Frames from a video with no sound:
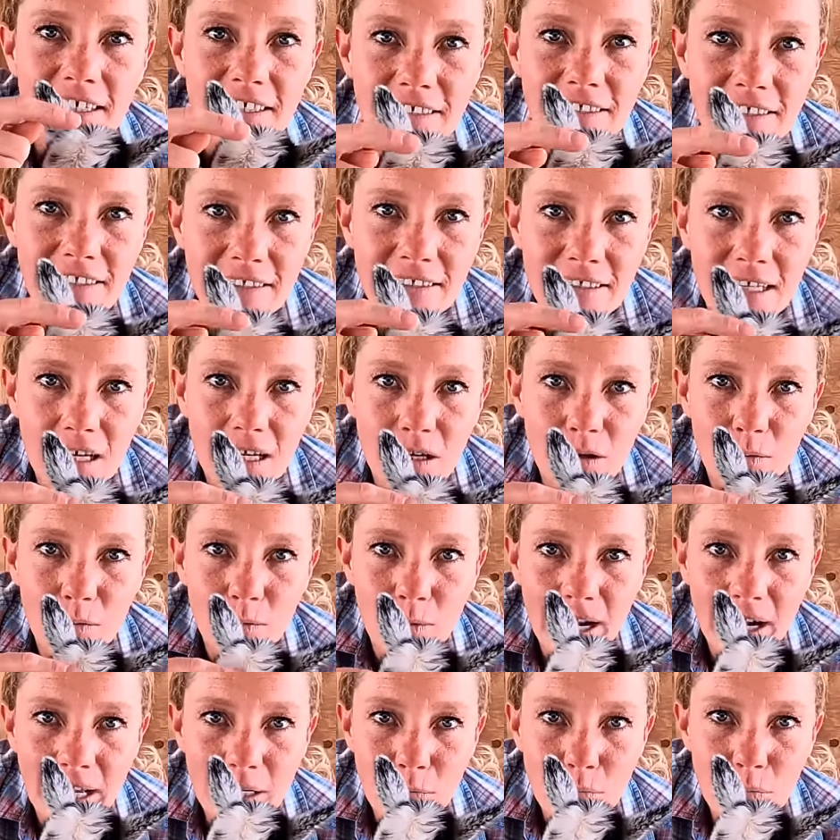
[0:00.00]
And she's got a
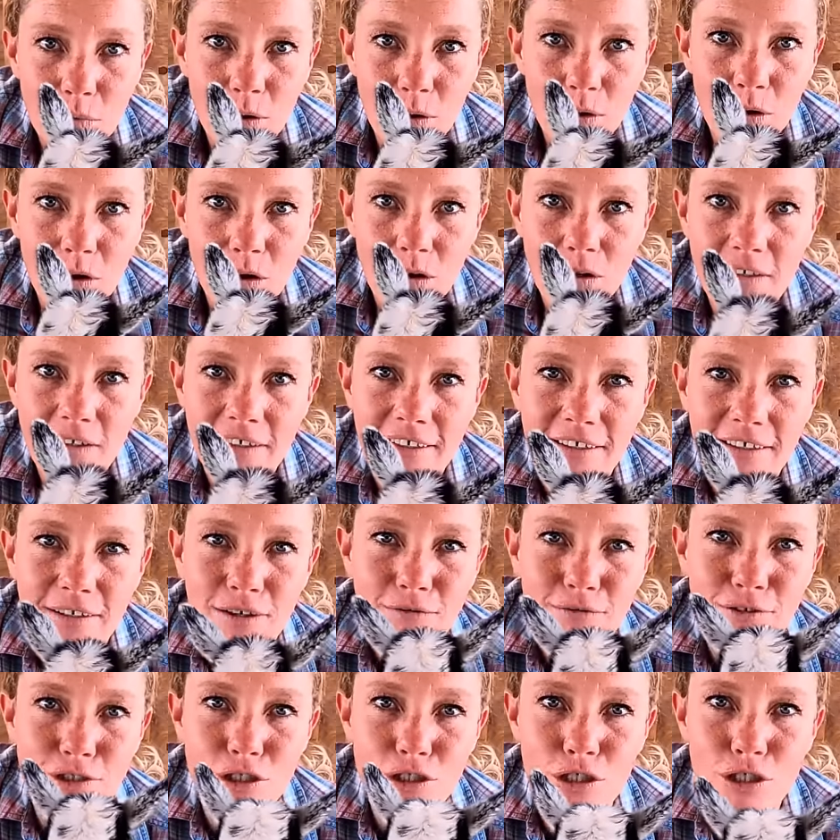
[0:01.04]
white poll, and
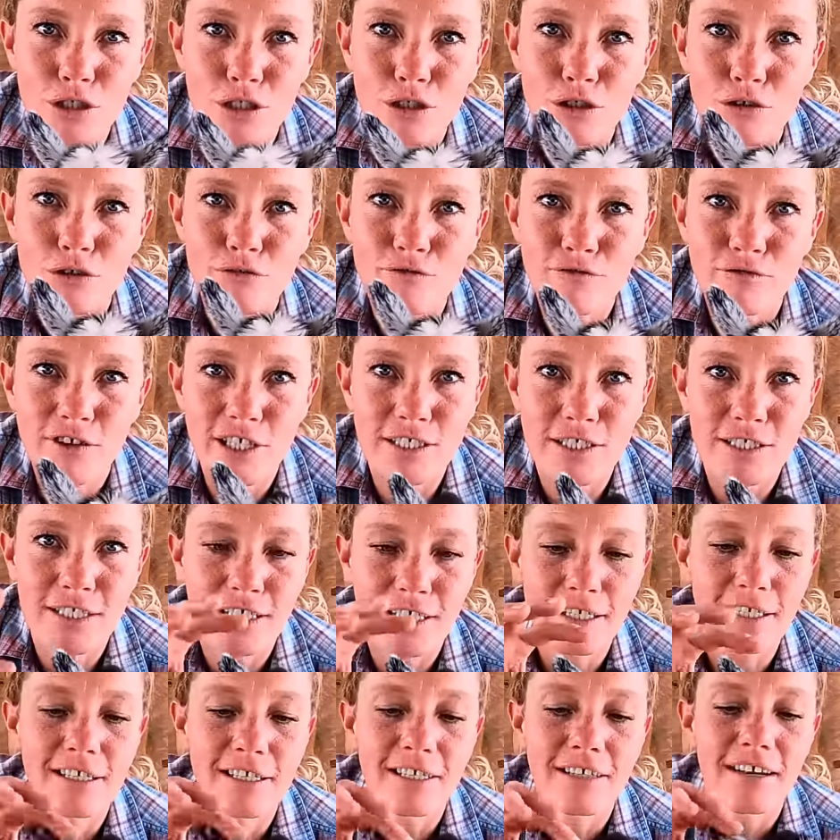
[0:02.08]
obviously little
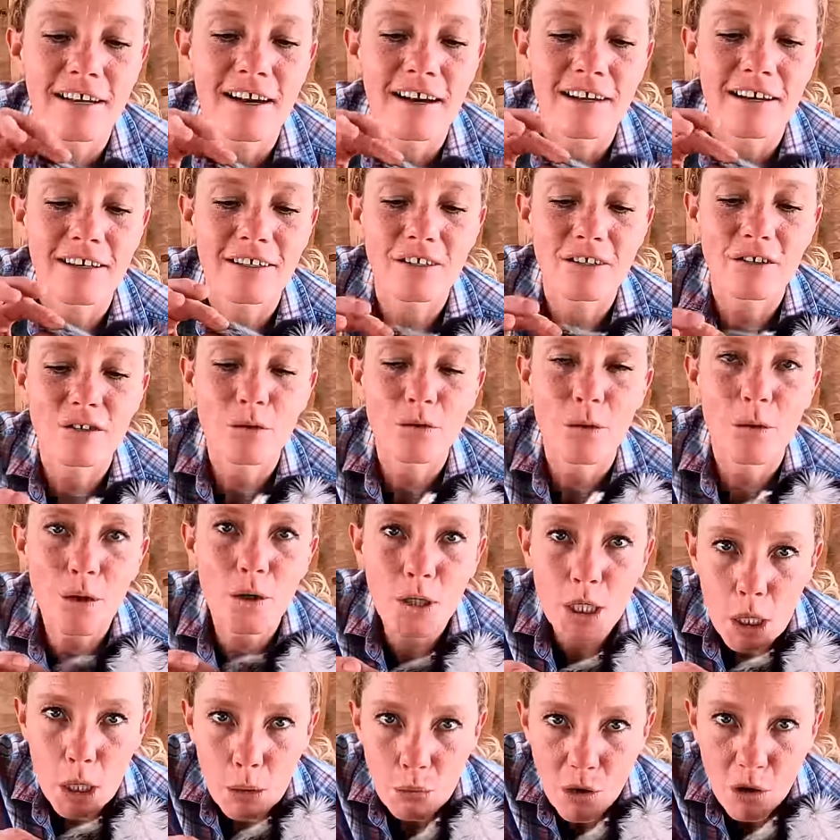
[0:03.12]
facey,
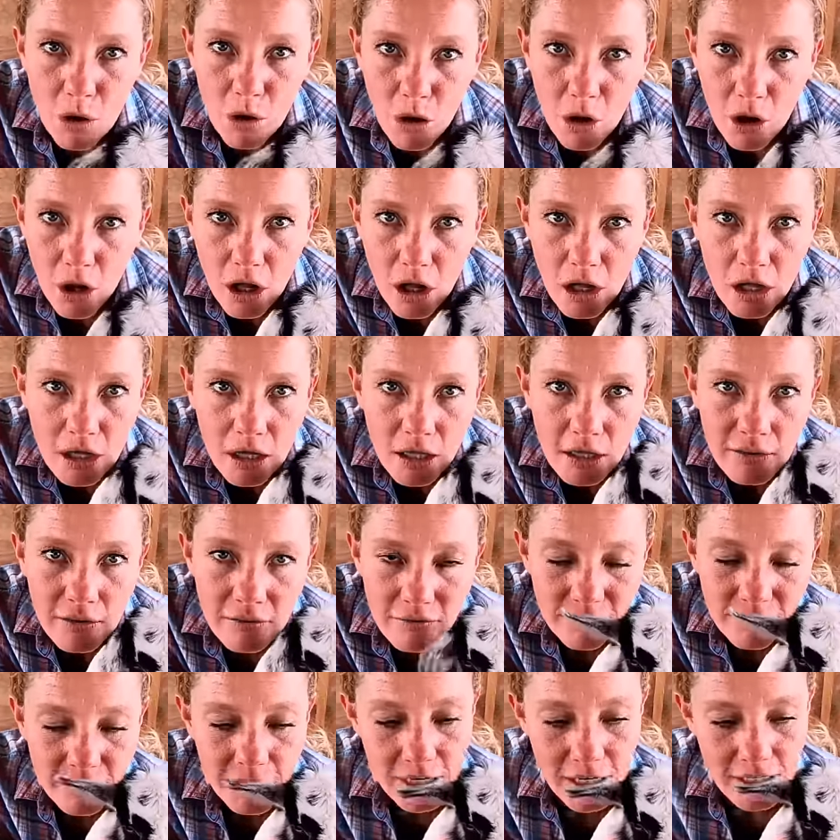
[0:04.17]
adorable
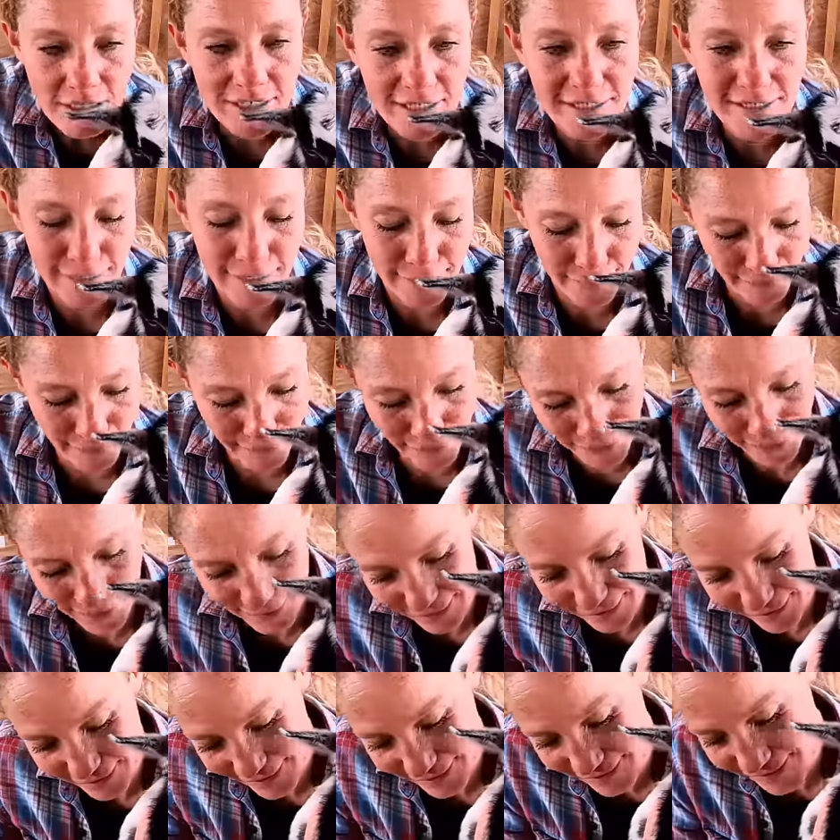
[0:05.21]
frosted
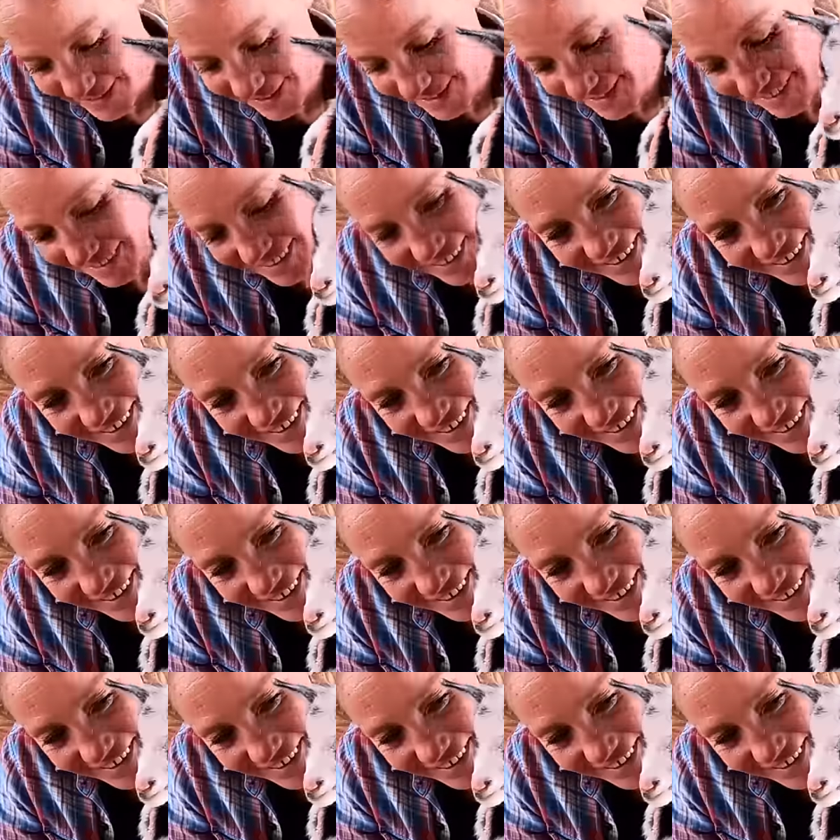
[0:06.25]
ears.